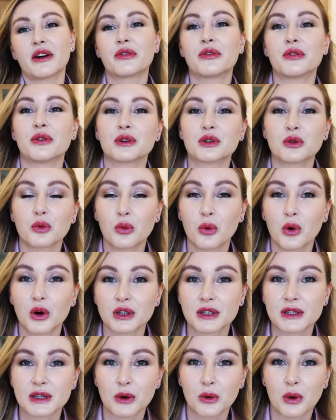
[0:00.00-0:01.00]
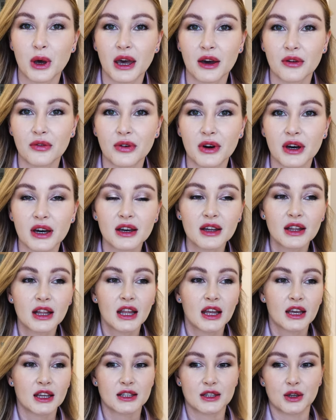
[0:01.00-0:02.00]
effort whatsoever.
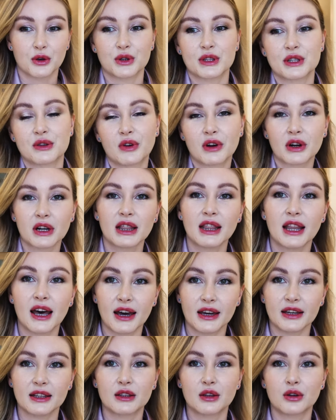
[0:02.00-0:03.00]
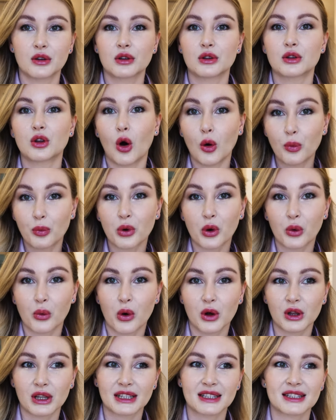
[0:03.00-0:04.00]
So it's very light, top
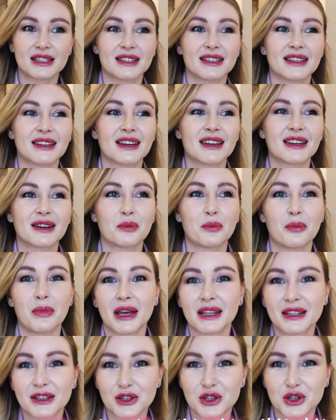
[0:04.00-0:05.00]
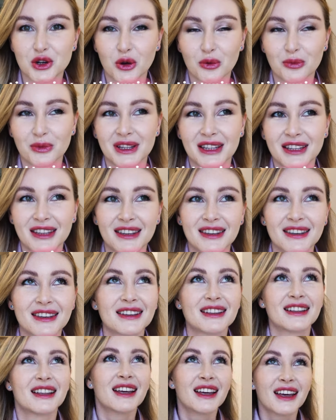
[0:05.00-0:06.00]
quality, made in
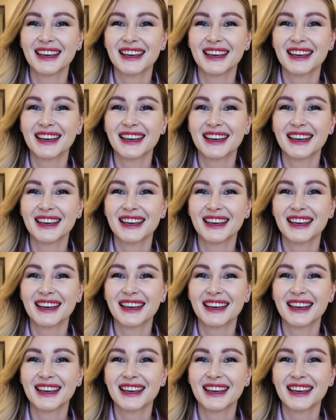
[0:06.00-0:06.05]
Germany,